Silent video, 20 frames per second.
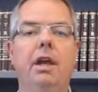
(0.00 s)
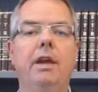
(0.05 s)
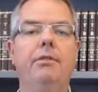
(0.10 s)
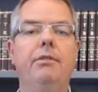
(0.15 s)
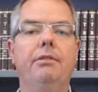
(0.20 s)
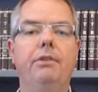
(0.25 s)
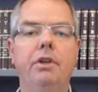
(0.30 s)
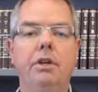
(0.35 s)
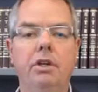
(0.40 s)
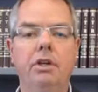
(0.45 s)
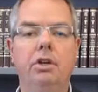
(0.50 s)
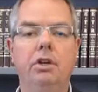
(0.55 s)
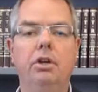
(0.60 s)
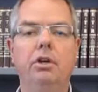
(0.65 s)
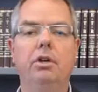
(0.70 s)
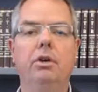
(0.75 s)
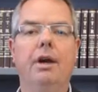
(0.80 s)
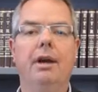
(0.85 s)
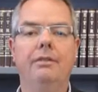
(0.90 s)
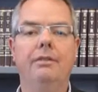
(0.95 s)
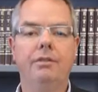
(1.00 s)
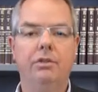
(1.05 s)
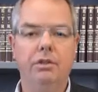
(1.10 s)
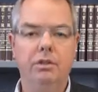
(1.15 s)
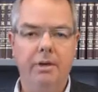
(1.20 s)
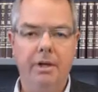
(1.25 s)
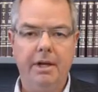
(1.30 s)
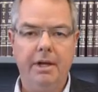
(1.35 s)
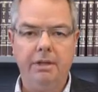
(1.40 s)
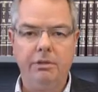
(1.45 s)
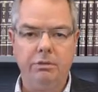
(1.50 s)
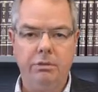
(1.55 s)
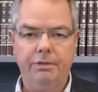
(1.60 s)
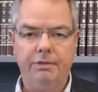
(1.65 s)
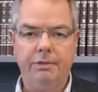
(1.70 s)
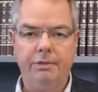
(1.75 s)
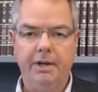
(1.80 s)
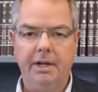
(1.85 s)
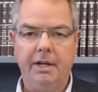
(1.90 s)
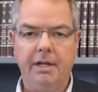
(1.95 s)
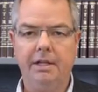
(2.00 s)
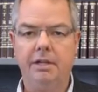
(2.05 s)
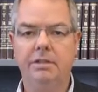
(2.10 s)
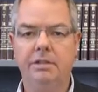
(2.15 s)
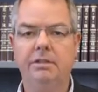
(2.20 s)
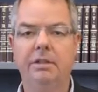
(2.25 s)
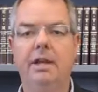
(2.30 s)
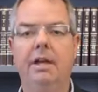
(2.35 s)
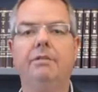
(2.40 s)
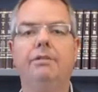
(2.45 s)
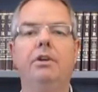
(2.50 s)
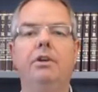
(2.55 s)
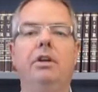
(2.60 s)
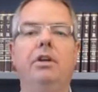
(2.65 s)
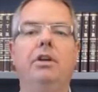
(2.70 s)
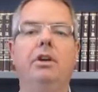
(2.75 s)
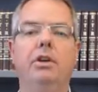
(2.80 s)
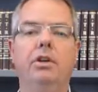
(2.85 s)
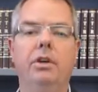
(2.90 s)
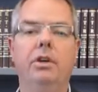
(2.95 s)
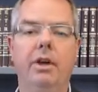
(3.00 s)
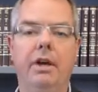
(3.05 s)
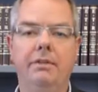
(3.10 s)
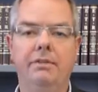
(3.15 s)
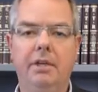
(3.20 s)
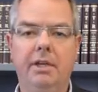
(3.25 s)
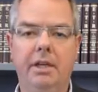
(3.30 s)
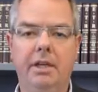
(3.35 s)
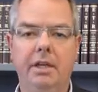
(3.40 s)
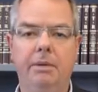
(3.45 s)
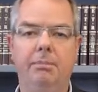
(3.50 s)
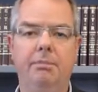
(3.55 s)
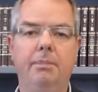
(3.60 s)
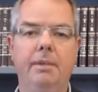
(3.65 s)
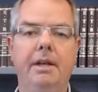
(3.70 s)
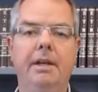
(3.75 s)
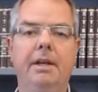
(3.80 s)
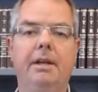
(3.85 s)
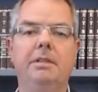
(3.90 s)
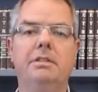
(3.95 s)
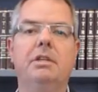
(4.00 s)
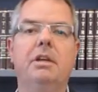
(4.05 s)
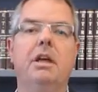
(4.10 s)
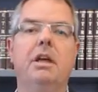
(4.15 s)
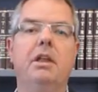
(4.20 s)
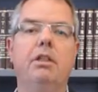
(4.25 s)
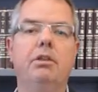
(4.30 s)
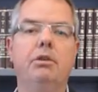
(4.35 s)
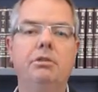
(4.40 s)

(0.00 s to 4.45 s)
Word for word: Every year you have to do annual filings. Every year you have to keep minutes.